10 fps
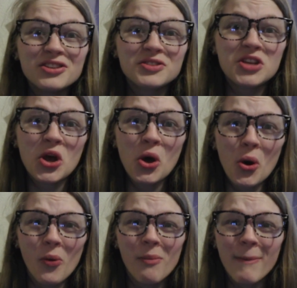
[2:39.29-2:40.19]

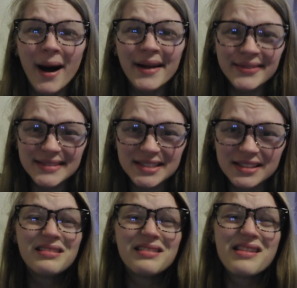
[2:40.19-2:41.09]
2
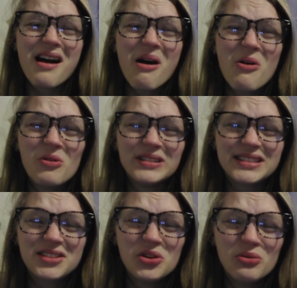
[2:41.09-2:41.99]
months? No,
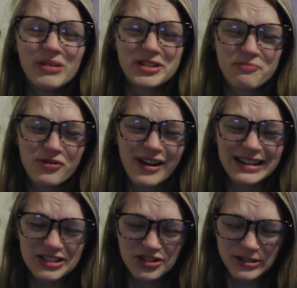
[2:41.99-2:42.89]
it's too much
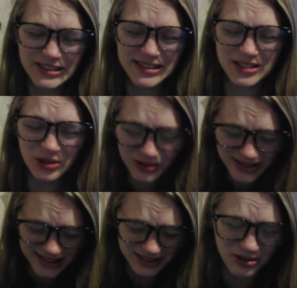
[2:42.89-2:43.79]
pressure. It's too
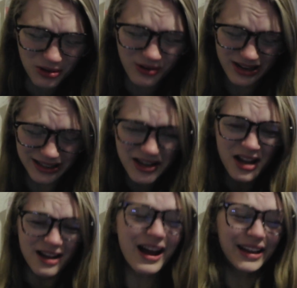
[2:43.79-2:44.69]
soon.
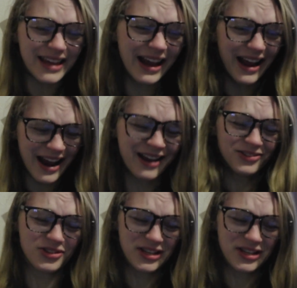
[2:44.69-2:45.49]
I can't handle